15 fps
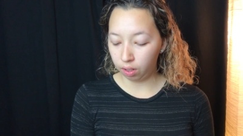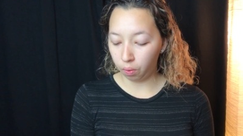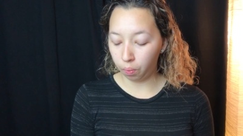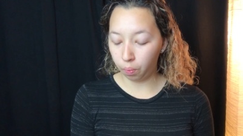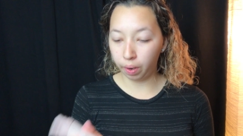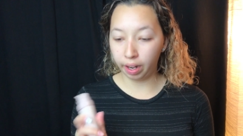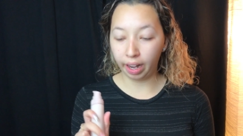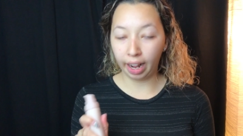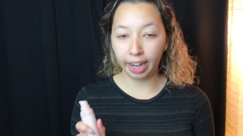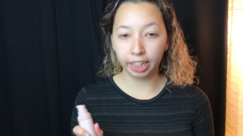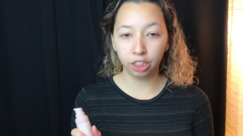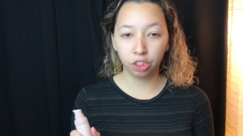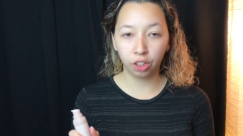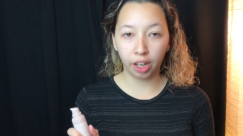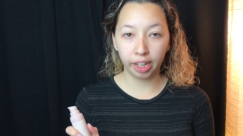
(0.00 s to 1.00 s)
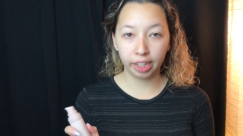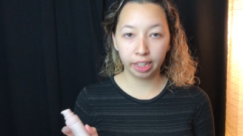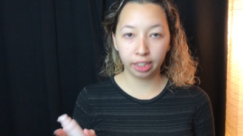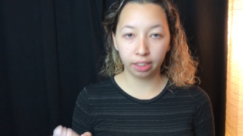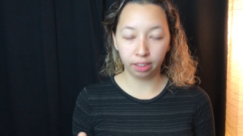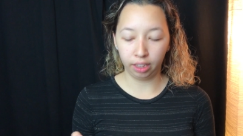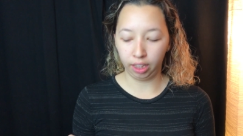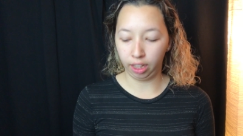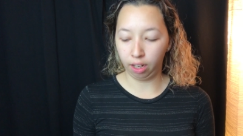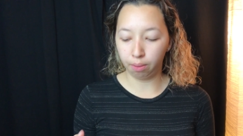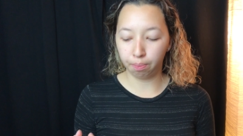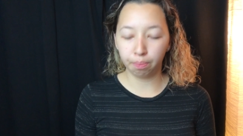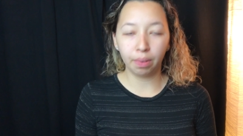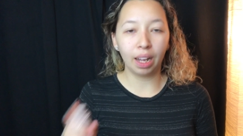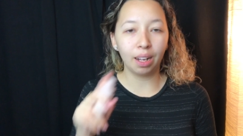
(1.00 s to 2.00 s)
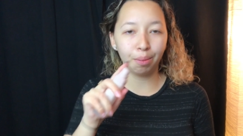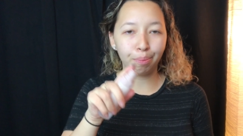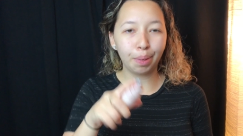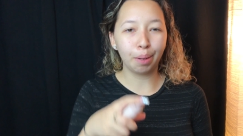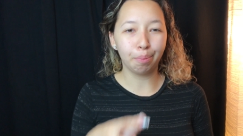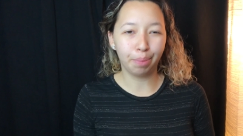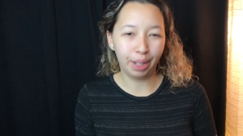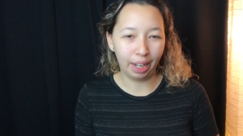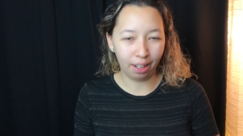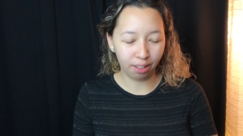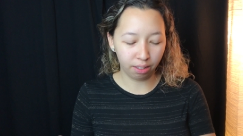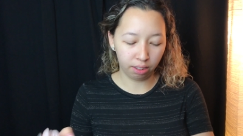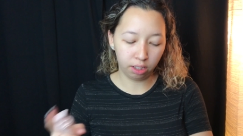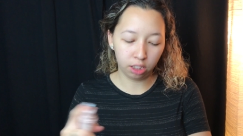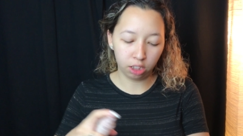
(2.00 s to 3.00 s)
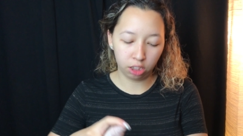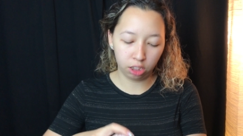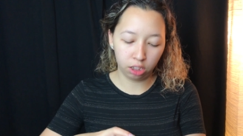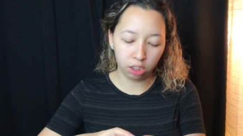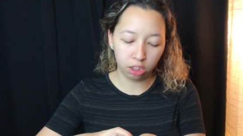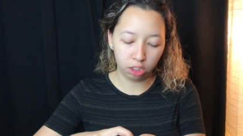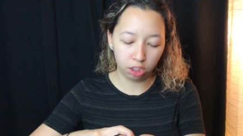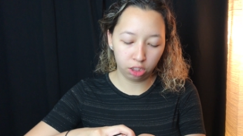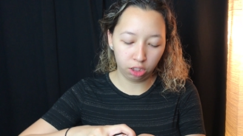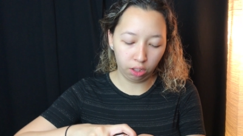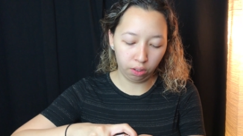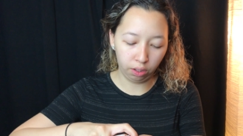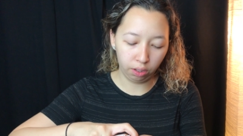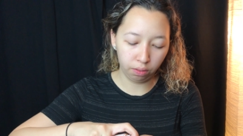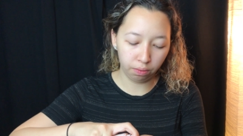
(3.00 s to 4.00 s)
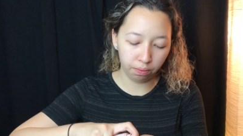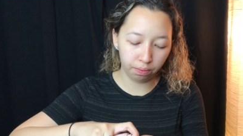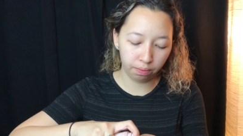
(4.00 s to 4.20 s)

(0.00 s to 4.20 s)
When I tried it, here I'll pump it out just to show you.